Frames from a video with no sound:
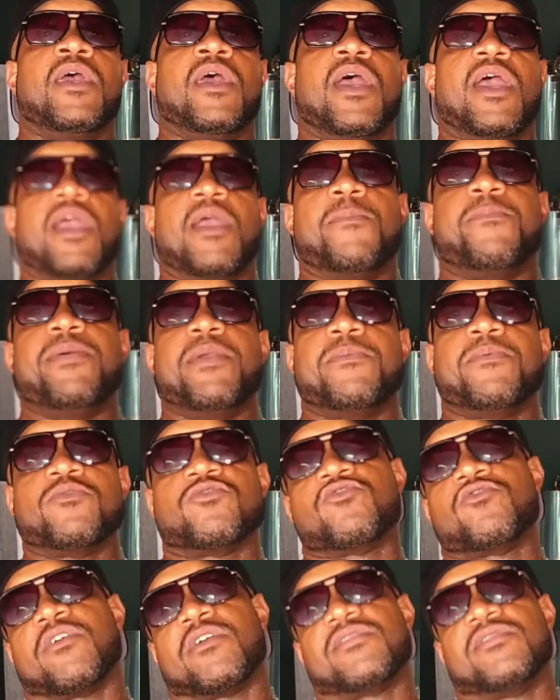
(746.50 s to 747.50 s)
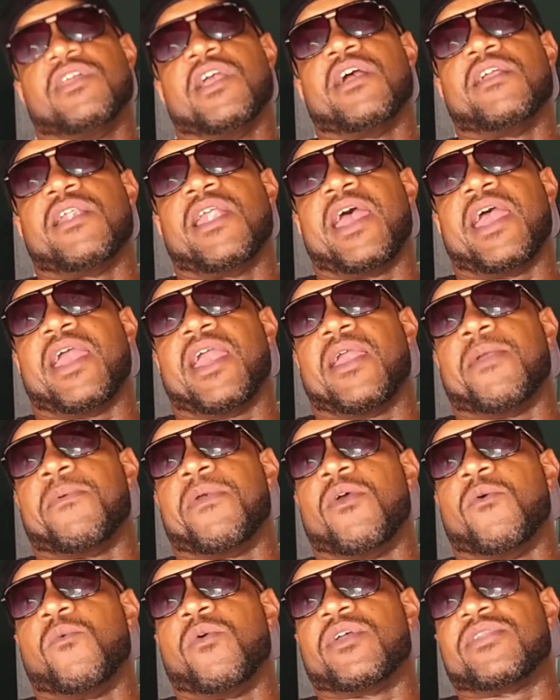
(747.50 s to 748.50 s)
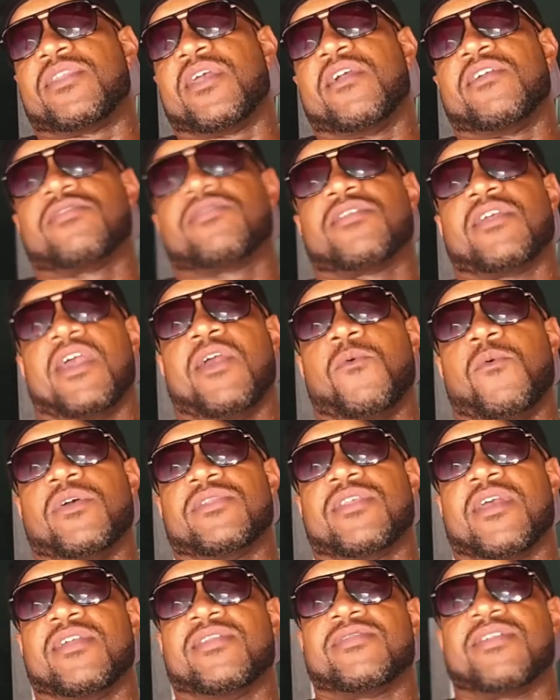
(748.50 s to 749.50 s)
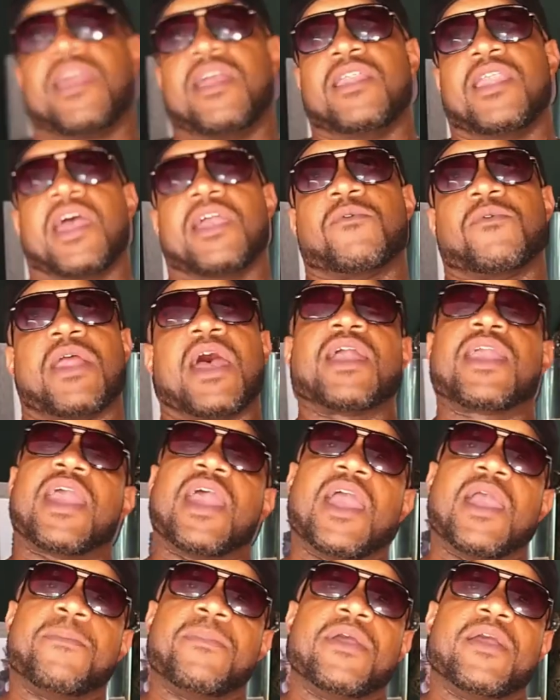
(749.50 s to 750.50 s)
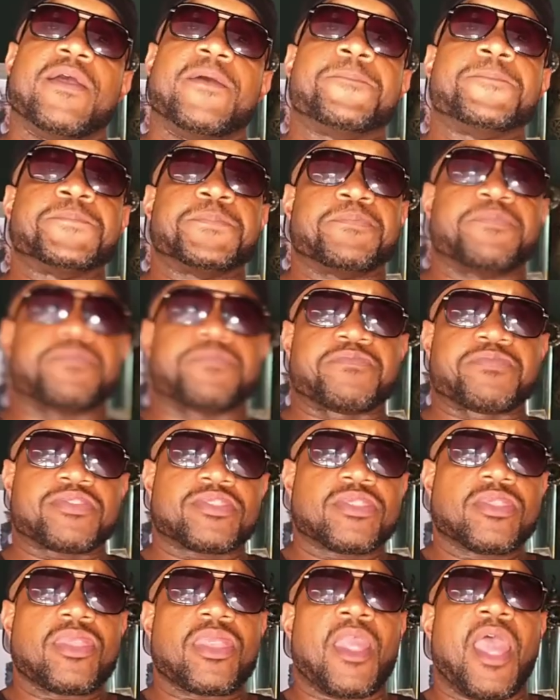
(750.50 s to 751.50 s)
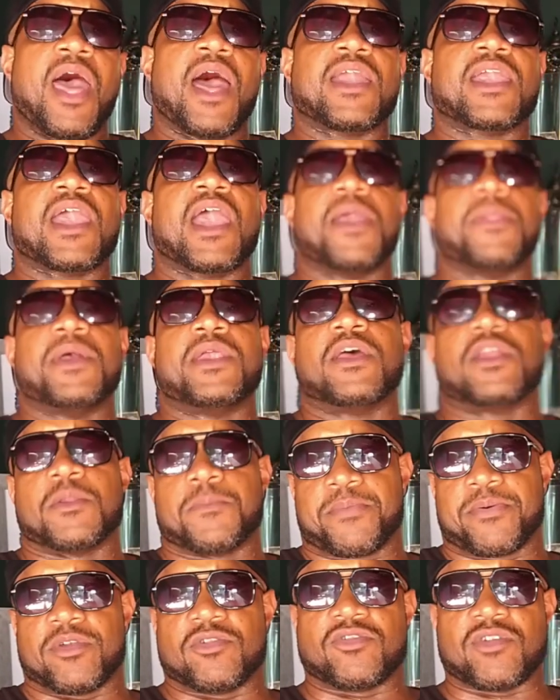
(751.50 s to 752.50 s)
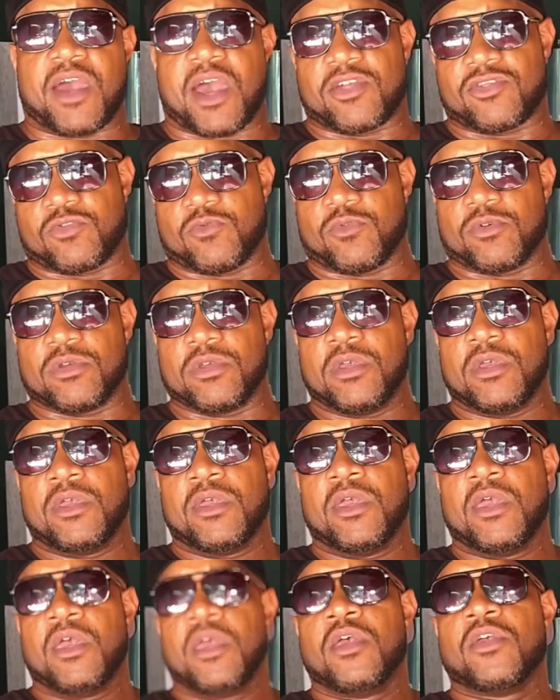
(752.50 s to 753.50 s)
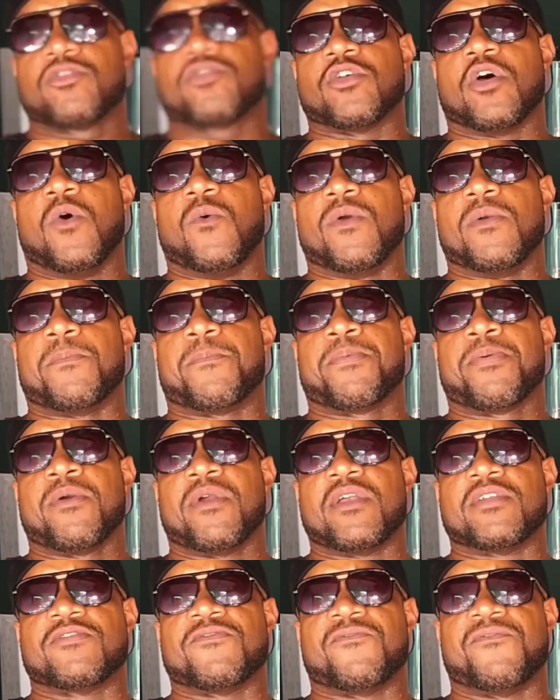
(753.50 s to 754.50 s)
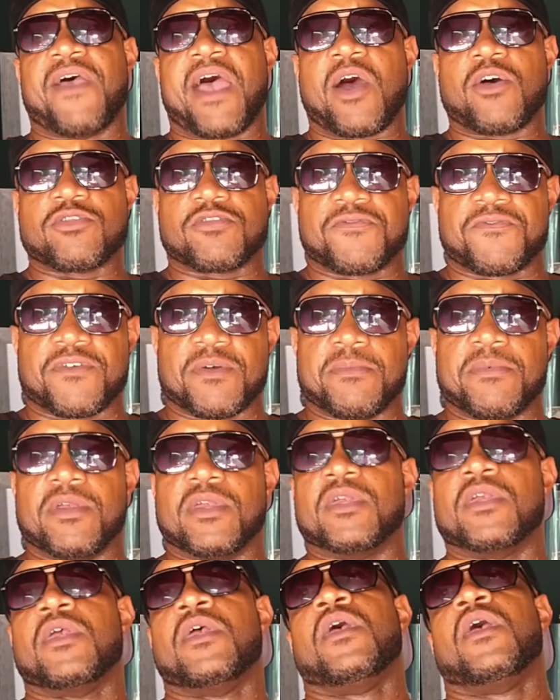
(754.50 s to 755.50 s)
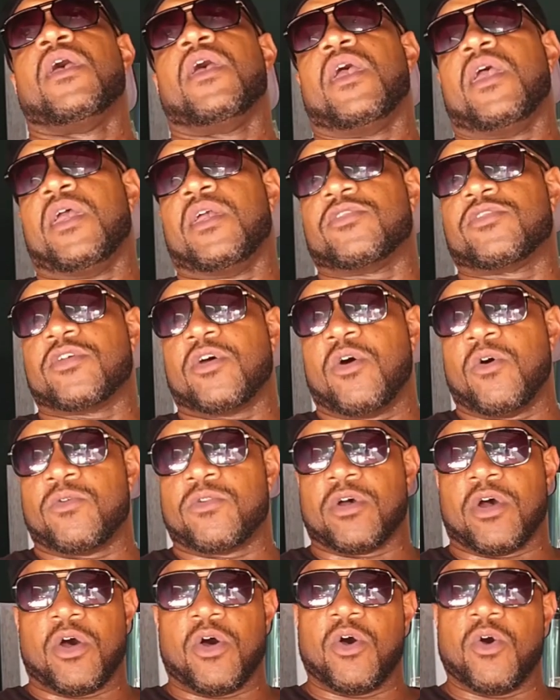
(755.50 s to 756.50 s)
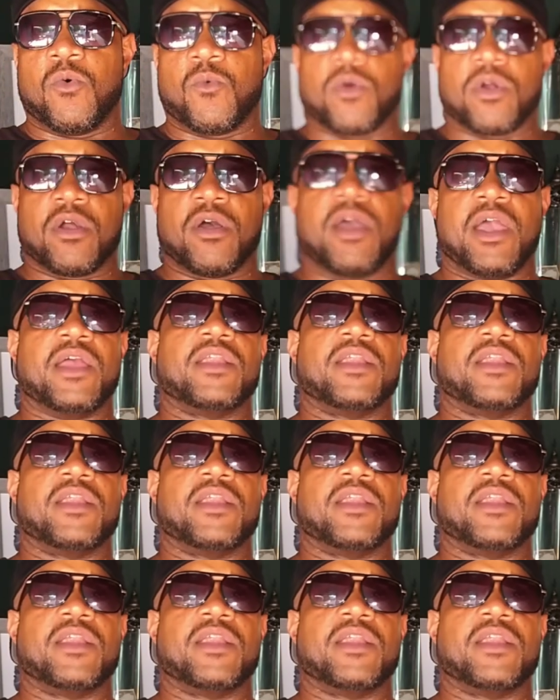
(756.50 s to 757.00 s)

and people trust their name and what they say. Like when I came in under Prince Joshua. So when Prince vouched for me and told the whole world, hey,